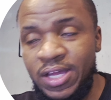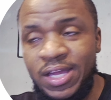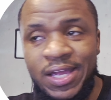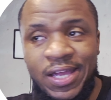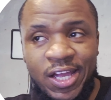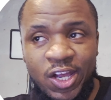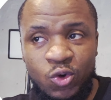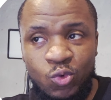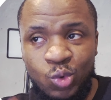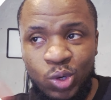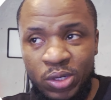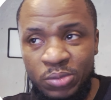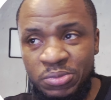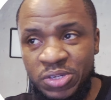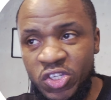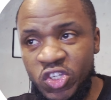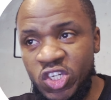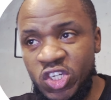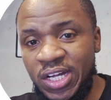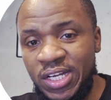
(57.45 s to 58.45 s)
it will be
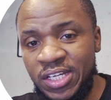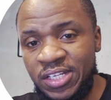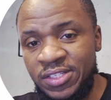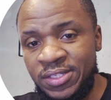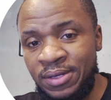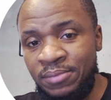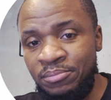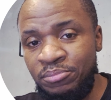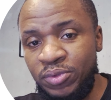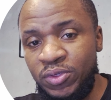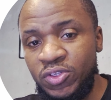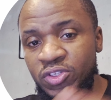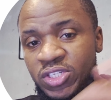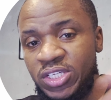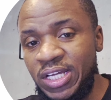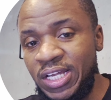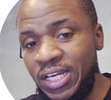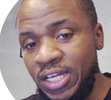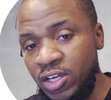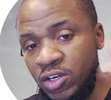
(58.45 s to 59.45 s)
chart examples
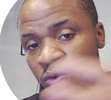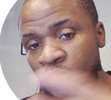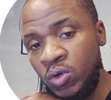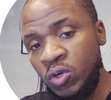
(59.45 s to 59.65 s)
and then you will